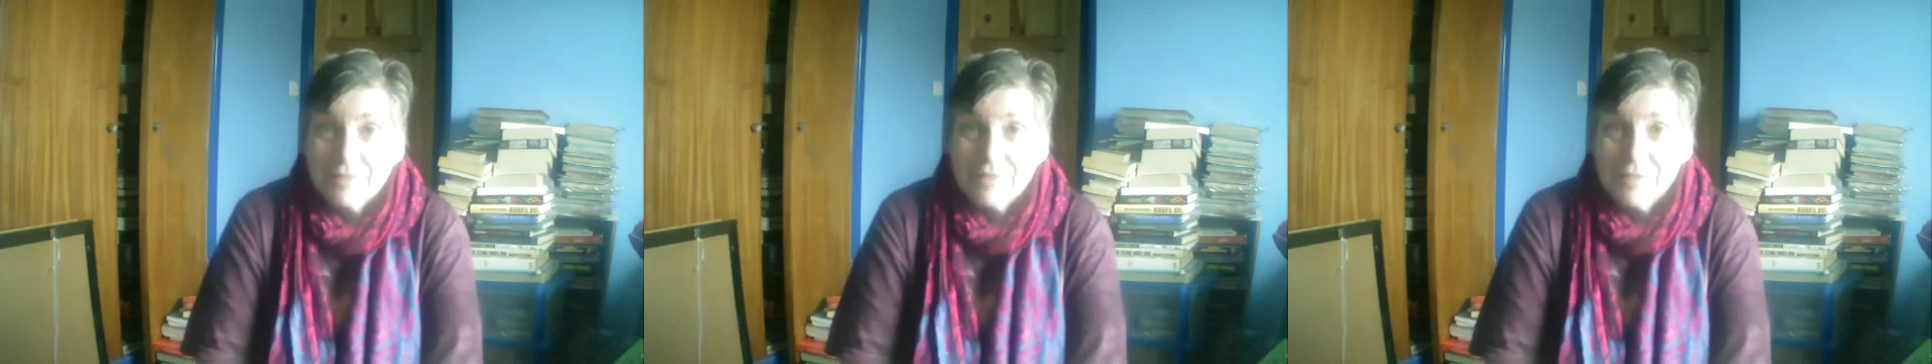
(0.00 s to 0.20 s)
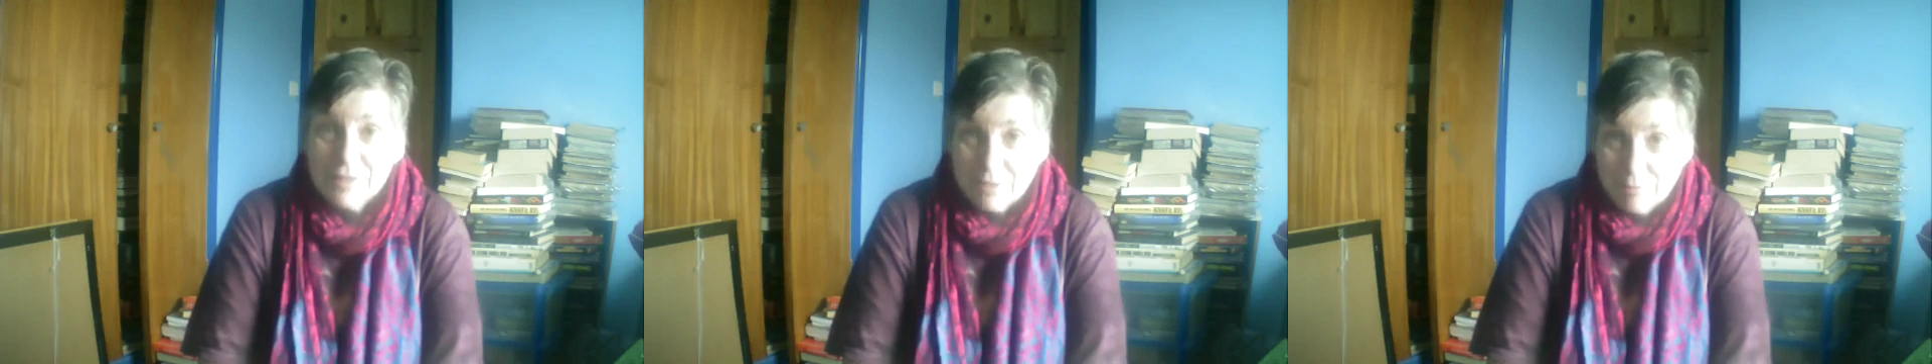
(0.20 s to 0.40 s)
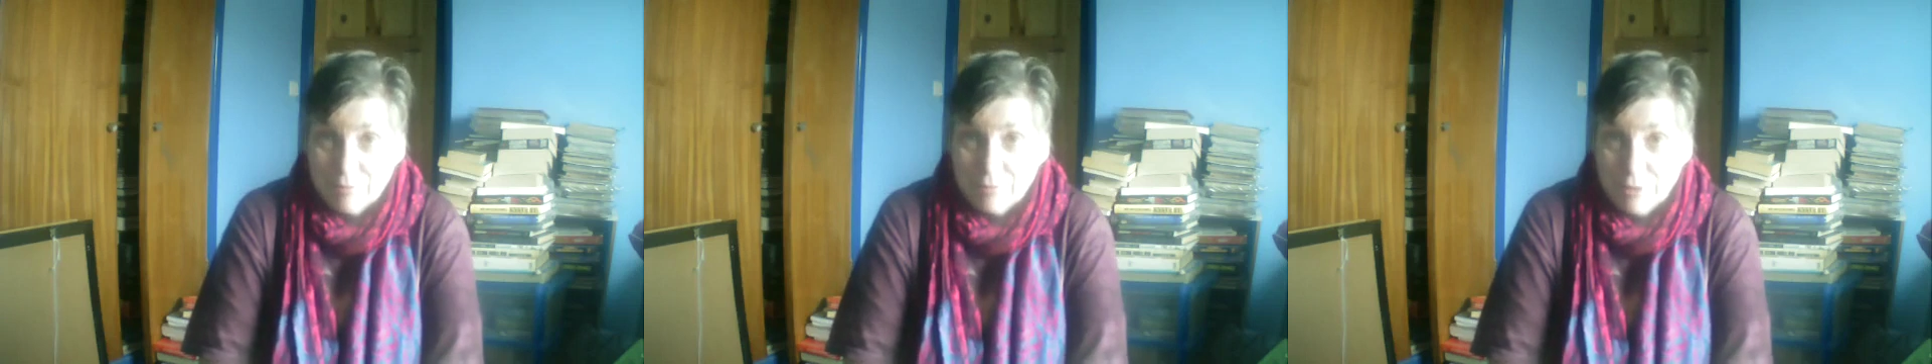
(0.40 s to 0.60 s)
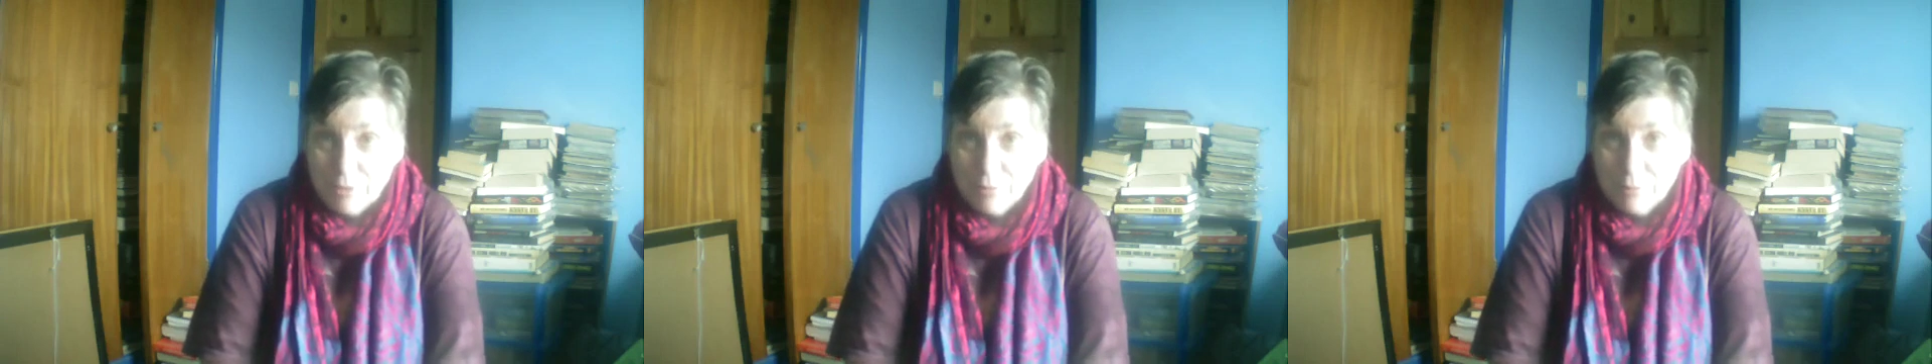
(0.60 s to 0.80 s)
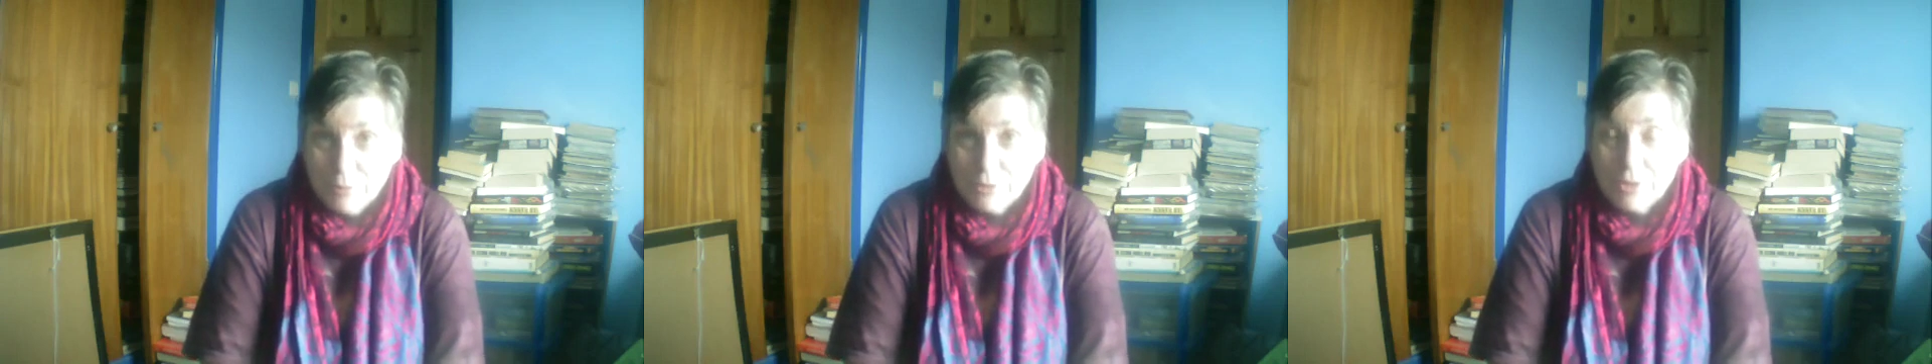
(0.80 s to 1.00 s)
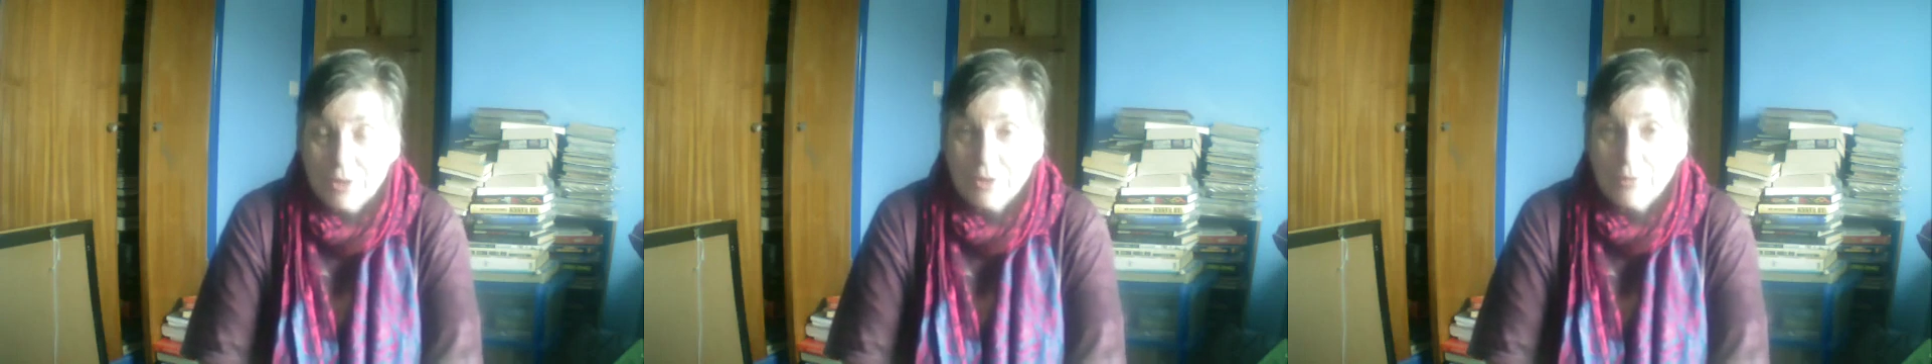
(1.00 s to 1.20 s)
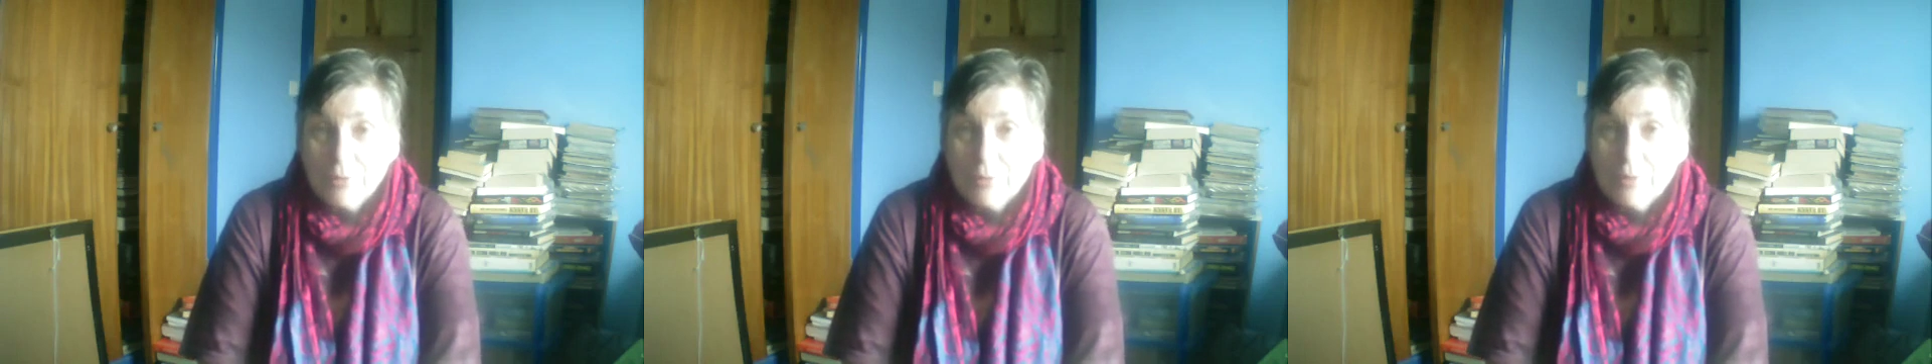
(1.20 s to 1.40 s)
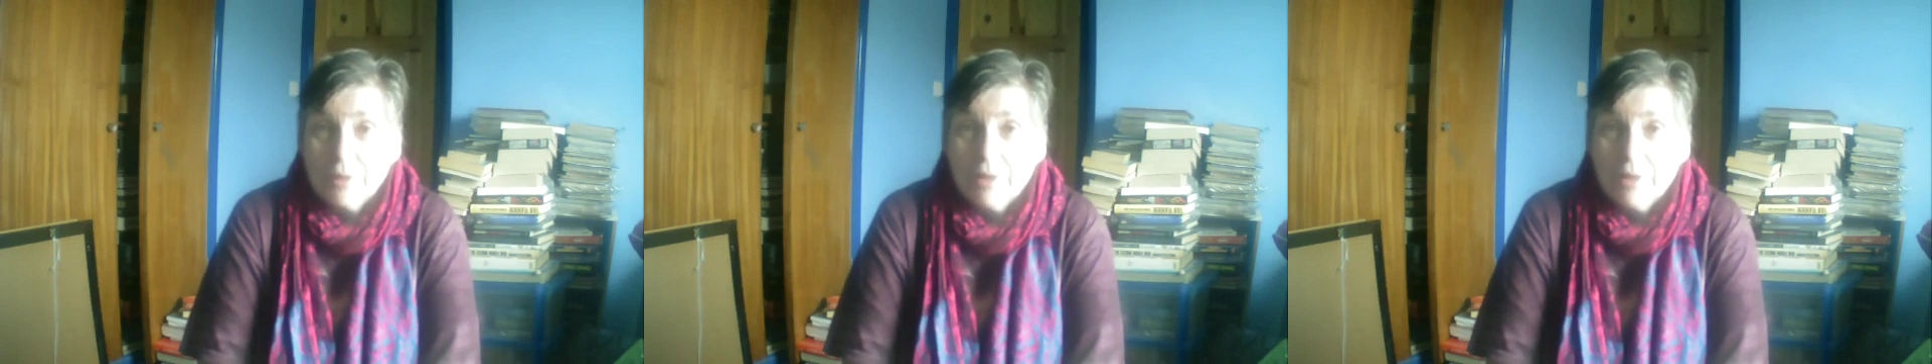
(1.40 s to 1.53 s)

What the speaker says: as some of you will know,